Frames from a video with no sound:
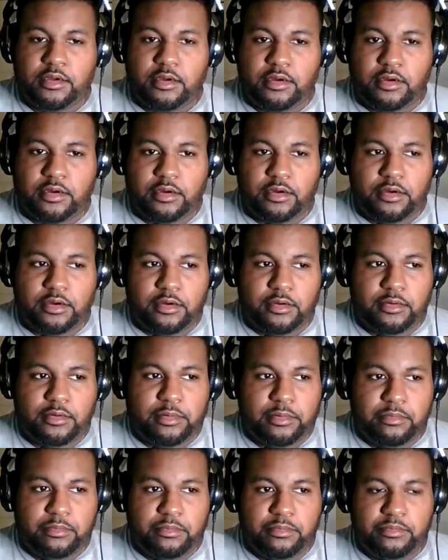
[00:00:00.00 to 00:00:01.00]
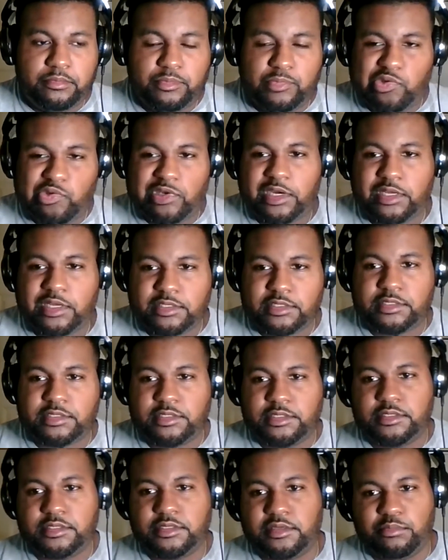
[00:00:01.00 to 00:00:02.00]
you got to
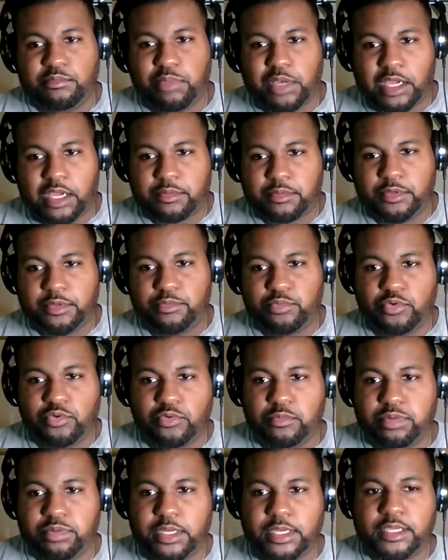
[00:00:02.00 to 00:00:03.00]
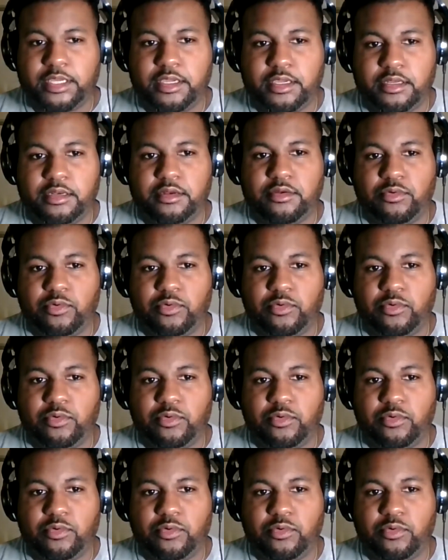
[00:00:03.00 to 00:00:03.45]
see black people playing